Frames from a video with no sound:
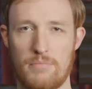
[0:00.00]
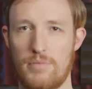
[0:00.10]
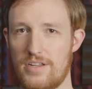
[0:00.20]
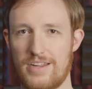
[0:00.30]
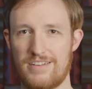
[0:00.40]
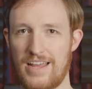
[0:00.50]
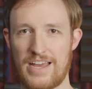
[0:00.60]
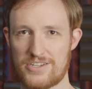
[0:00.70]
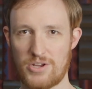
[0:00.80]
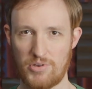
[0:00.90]
but it
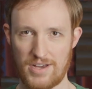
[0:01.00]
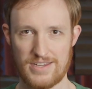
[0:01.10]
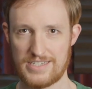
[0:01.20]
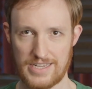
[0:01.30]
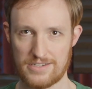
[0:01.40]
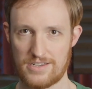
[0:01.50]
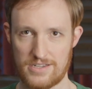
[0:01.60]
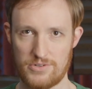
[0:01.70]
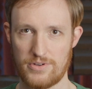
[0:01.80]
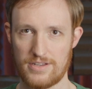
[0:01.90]
has no
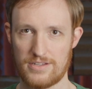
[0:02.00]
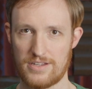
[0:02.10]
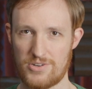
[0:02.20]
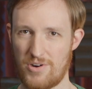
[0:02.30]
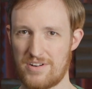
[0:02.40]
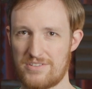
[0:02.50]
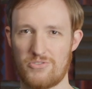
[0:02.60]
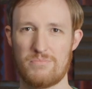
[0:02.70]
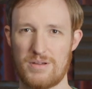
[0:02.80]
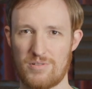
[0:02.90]
context to it and it's harder to
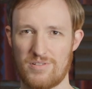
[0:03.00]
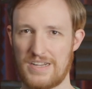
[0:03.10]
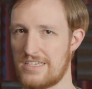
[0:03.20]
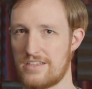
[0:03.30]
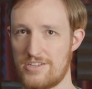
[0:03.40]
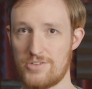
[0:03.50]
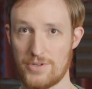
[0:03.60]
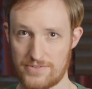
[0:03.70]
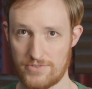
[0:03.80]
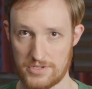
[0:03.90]
remember and it's less
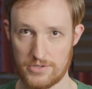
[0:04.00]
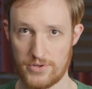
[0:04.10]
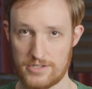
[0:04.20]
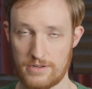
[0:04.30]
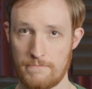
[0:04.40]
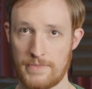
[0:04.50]
useful to us.